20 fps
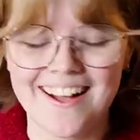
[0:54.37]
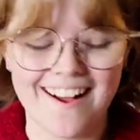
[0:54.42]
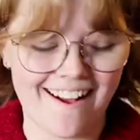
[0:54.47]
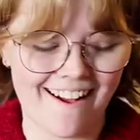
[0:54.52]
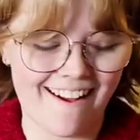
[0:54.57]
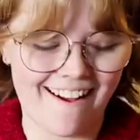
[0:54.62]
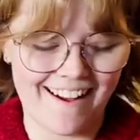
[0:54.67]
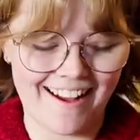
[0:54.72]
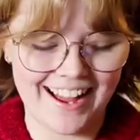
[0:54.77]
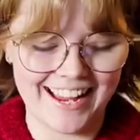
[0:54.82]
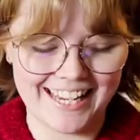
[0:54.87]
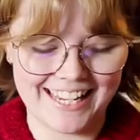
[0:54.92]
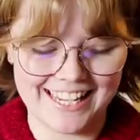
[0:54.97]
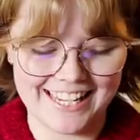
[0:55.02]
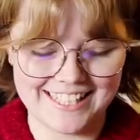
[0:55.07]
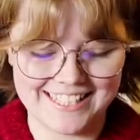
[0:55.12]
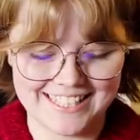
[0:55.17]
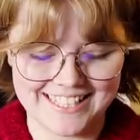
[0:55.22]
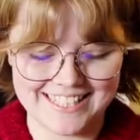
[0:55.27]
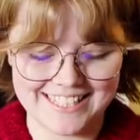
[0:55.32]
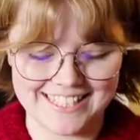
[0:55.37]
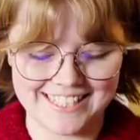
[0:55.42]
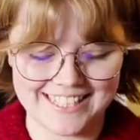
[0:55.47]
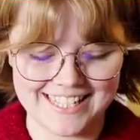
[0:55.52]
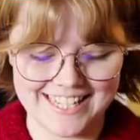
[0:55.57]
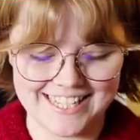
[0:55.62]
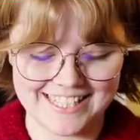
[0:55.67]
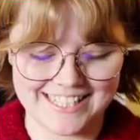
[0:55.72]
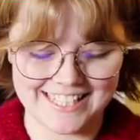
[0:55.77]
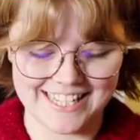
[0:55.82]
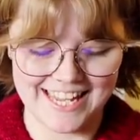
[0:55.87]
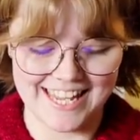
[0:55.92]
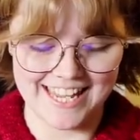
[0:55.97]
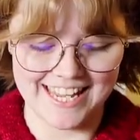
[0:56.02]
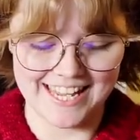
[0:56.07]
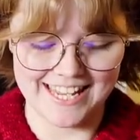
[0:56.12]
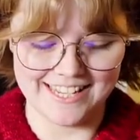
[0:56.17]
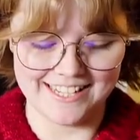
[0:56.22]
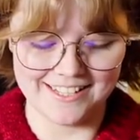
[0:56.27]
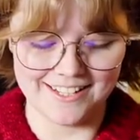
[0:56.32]
I knitted this
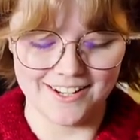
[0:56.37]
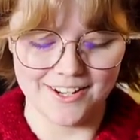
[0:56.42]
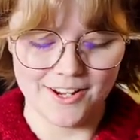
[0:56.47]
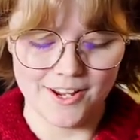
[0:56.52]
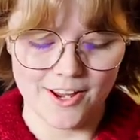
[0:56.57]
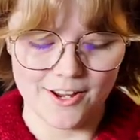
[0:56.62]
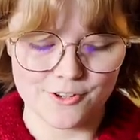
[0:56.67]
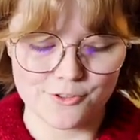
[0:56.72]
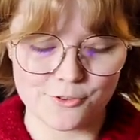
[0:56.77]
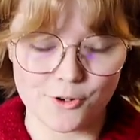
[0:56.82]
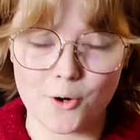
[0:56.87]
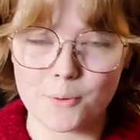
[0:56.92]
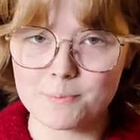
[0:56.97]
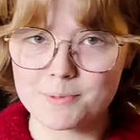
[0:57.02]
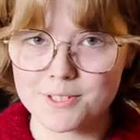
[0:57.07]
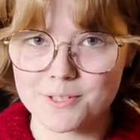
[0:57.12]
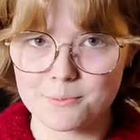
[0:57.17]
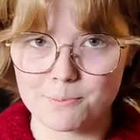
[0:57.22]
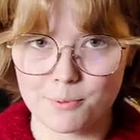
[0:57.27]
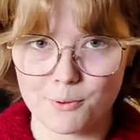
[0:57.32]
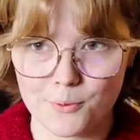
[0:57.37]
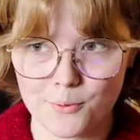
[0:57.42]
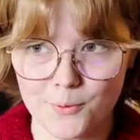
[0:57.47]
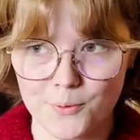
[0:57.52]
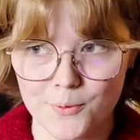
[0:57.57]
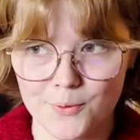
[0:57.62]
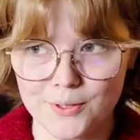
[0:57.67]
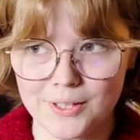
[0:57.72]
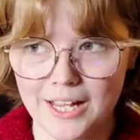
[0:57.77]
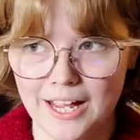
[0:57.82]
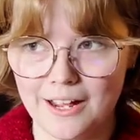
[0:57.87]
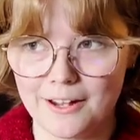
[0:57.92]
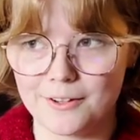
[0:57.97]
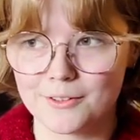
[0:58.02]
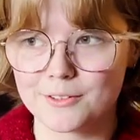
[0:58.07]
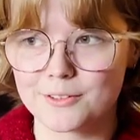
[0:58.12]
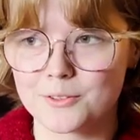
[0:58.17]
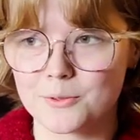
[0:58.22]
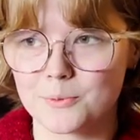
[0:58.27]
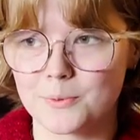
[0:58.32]
in Drops Nepal
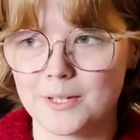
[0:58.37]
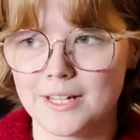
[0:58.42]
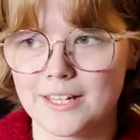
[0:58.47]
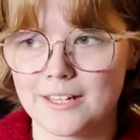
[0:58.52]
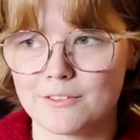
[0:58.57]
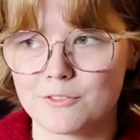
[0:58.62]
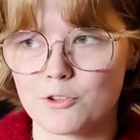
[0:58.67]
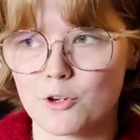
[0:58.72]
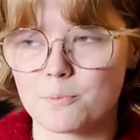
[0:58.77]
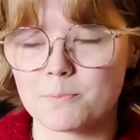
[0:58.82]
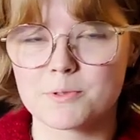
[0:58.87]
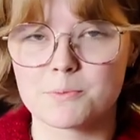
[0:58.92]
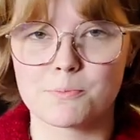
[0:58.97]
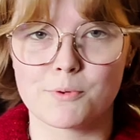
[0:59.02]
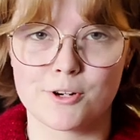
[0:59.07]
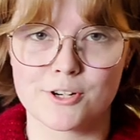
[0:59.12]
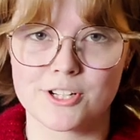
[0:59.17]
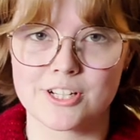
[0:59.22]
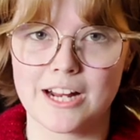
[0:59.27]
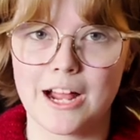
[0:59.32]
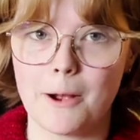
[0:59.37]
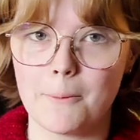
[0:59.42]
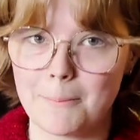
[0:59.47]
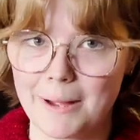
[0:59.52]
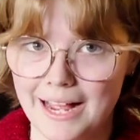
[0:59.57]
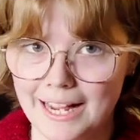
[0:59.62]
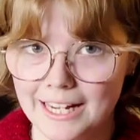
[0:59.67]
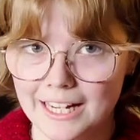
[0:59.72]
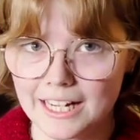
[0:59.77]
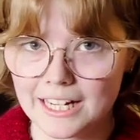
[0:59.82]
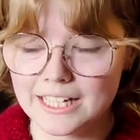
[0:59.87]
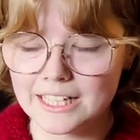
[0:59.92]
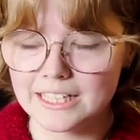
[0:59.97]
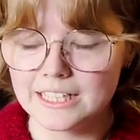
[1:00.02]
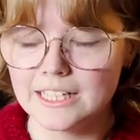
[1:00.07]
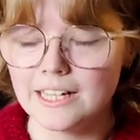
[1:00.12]
held with Drops Brushed Alpaca,